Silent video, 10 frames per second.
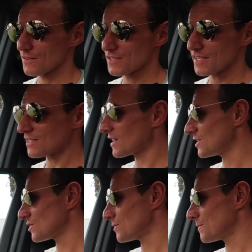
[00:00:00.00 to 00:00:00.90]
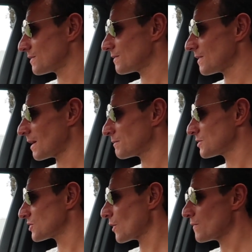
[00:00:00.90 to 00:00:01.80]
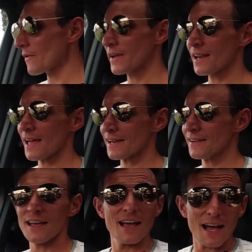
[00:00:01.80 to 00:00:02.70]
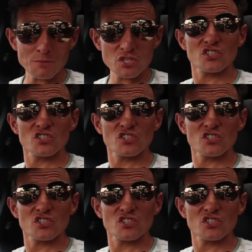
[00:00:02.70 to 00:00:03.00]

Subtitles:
sensational. I'm so very glad I